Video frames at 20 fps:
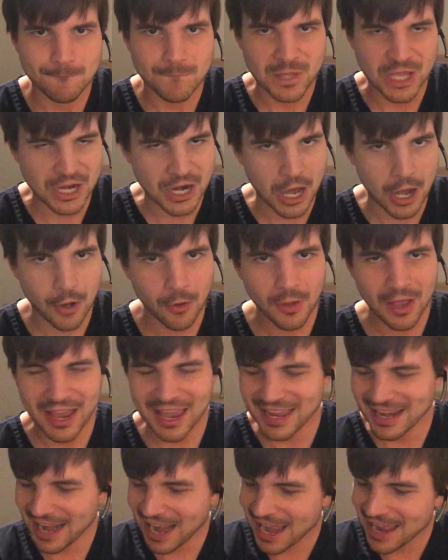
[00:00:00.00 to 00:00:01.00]
you know?
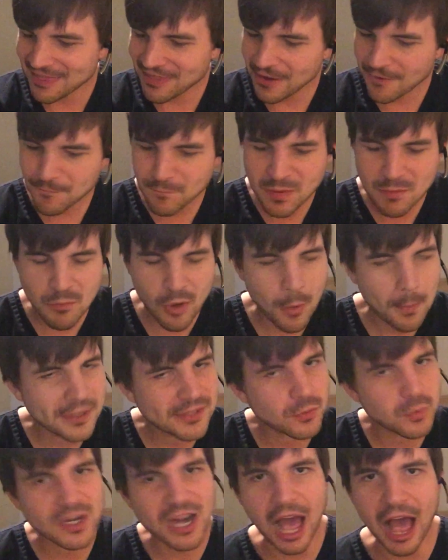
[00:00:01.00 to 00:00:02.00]
And there have been
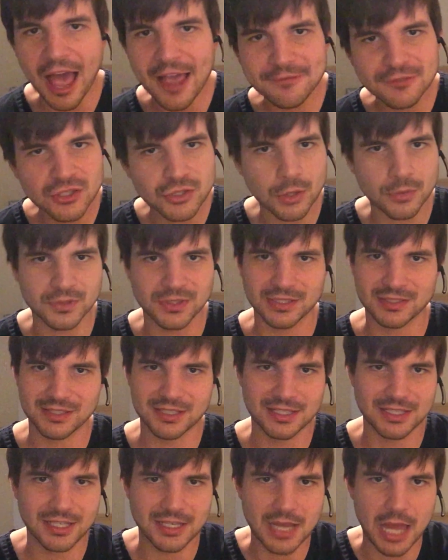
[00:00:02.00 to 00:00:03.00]
moments when I've chosen
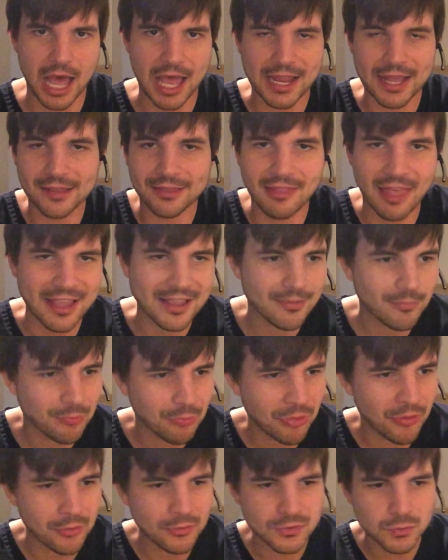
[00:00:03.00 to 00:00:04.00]
to deny it. Like,
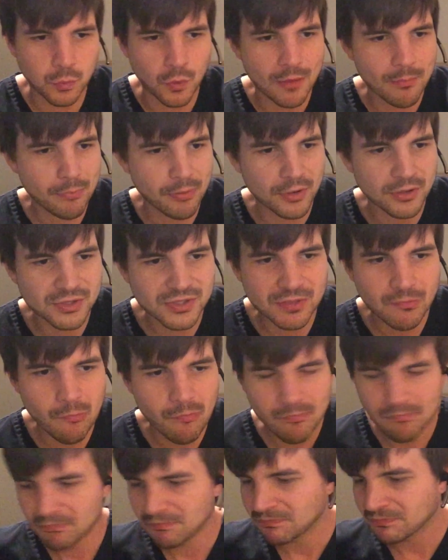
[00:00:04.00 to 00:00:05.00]
there was one
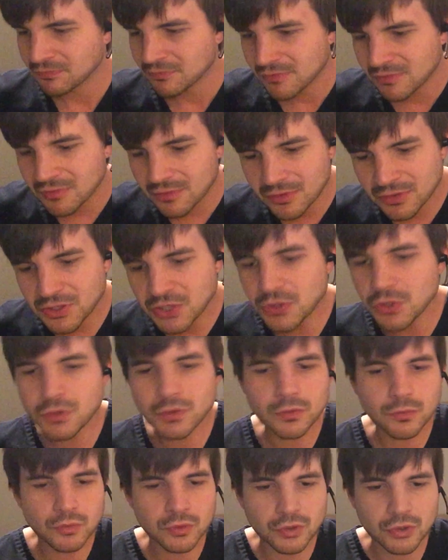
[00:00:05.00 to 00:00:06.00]
person,
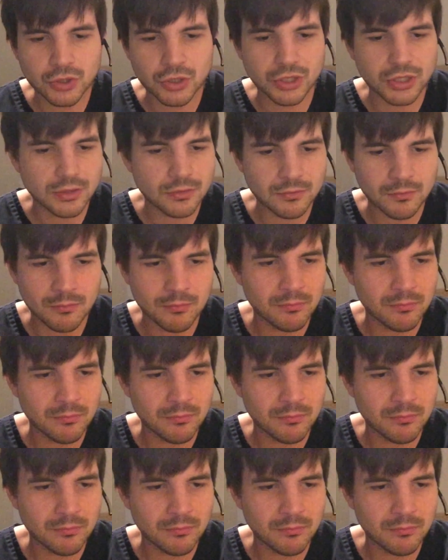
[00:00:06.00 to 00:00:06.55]
dude could